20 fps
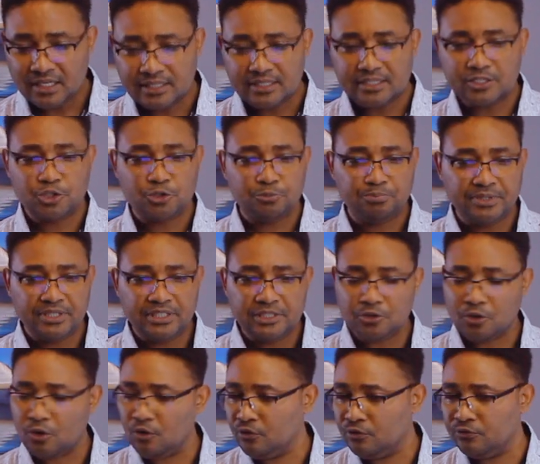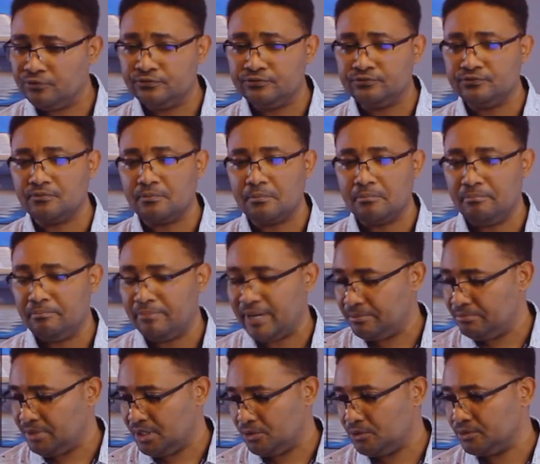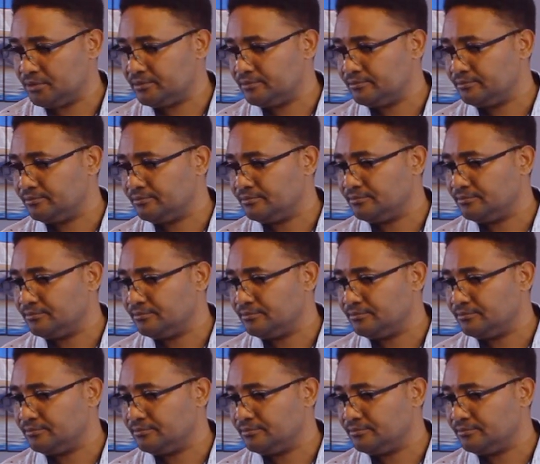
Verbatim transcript: The spirit of Babylon.